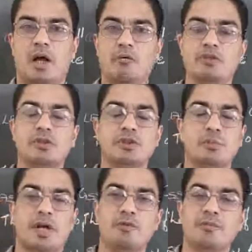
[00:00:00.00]

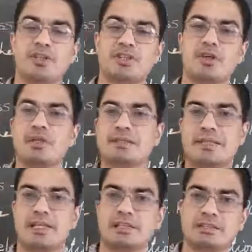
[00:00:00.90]
Afterwards, Prime Minister will
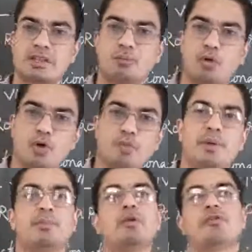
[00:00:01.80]
select some
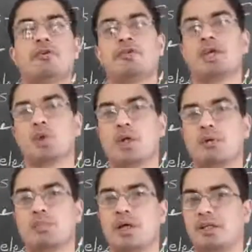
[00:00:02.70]
more people from the
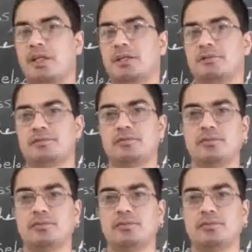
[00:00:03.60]
ruling party,